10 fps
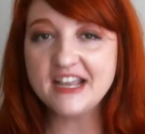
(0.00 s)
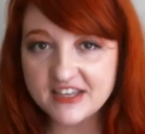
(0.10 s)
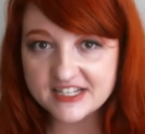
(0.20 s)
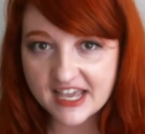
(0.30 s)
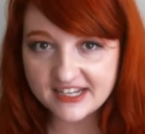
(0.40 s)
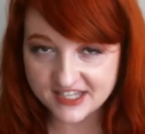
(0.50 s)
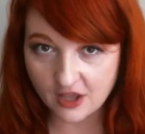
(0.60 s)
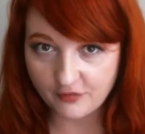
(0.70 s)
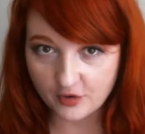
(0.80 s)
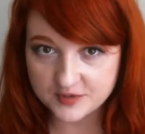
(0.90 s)
of these like cell
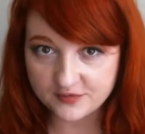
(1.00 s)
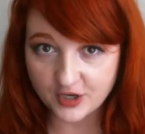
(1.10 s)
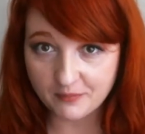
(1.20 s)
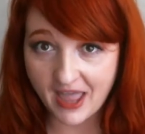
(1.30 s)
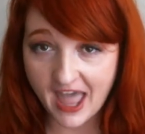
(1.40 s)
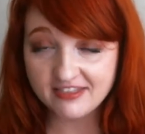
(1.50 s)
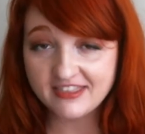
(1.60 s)
phones for your pet.